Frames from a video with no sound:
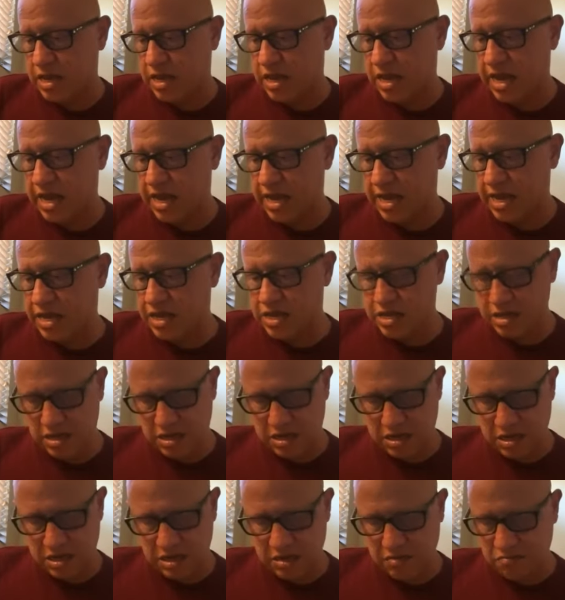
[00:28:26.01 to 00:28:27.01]
And,
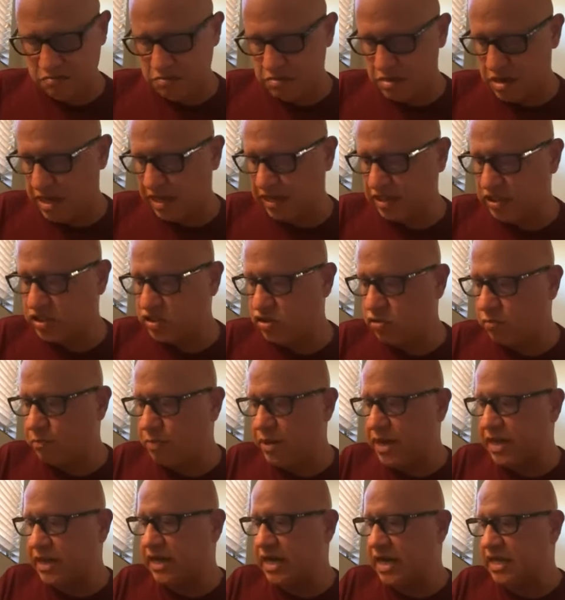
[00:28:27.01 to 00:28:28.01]
um, and so
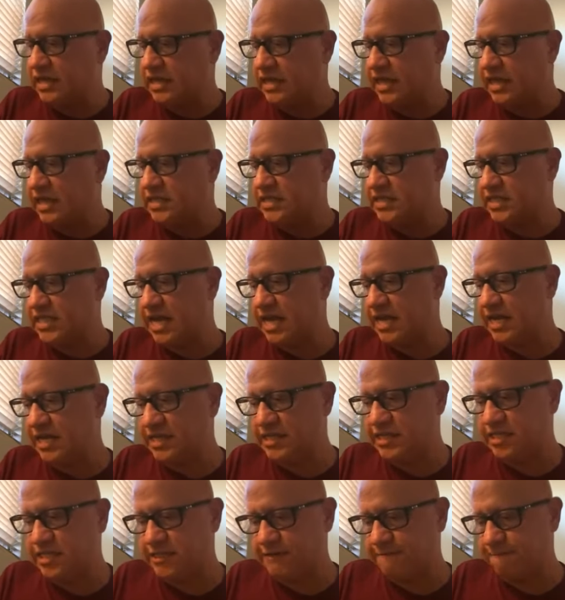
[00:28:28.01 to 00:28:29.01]
Perla thinks that
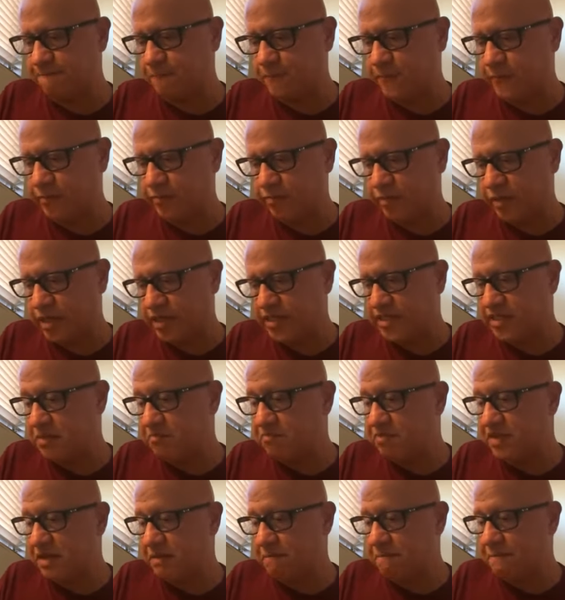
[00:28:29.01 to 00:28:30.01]
it's
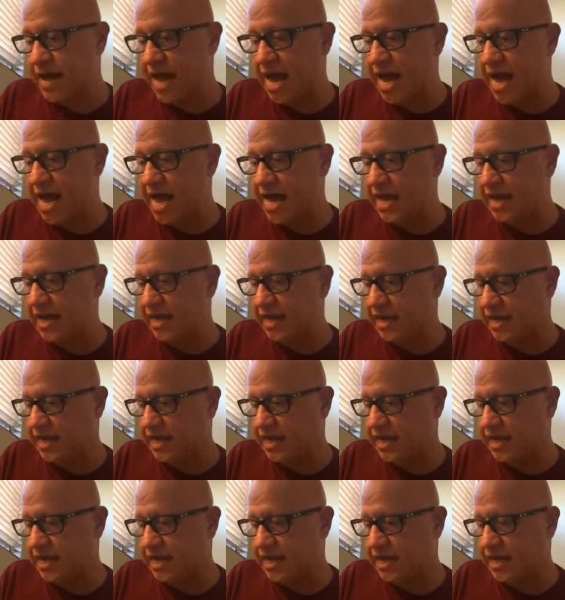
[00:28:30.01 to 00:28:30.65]
something bad